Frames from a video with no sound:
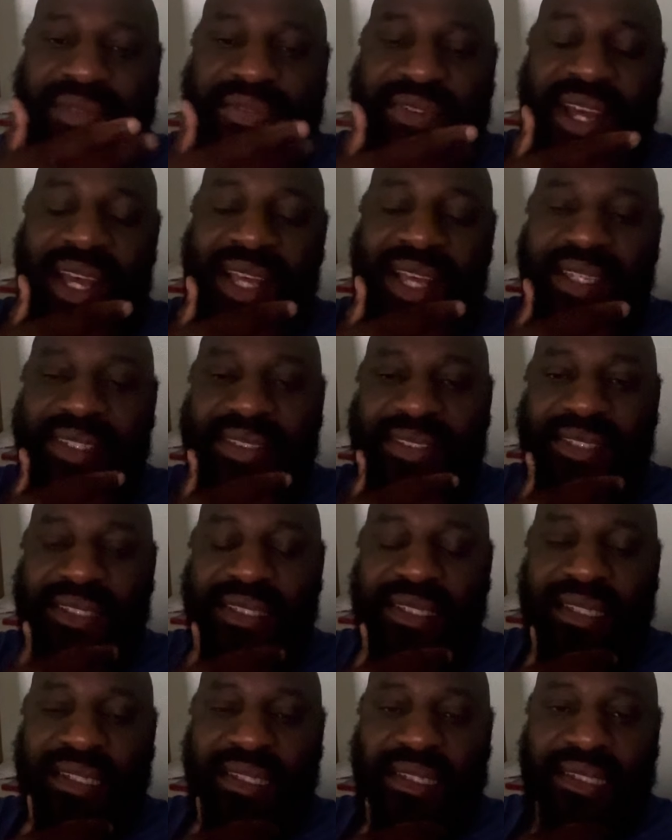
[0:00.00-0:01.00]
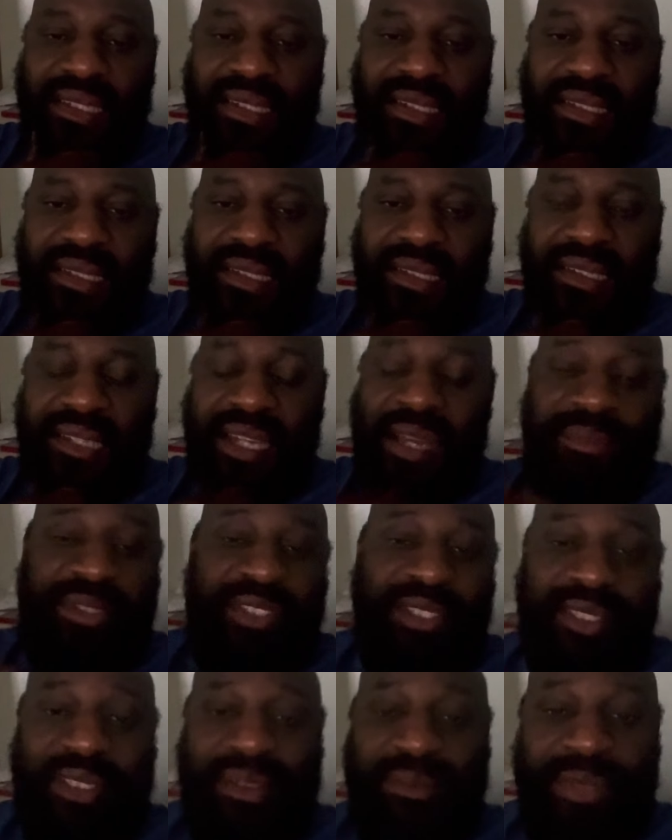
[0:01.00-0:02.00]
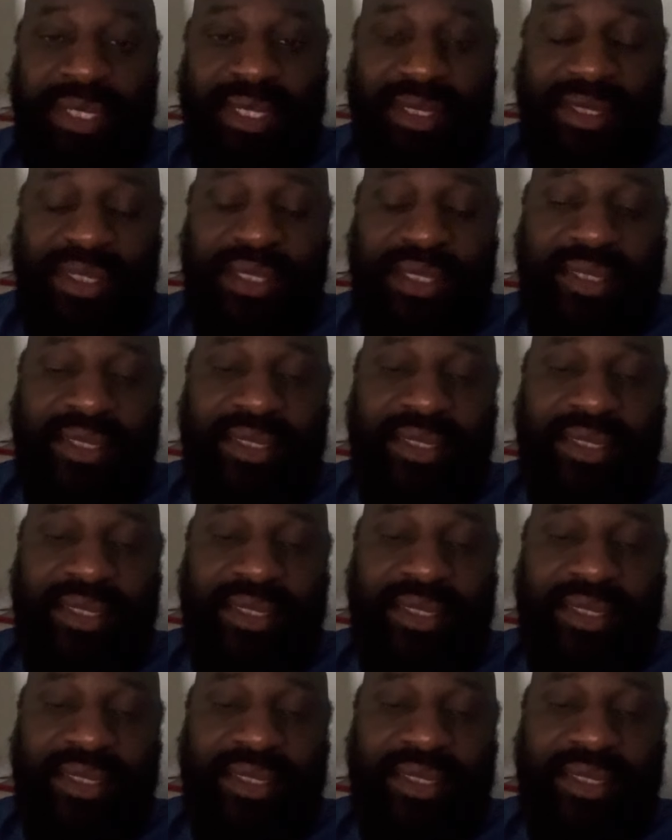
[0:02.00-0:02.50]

Fox. I'm still in business.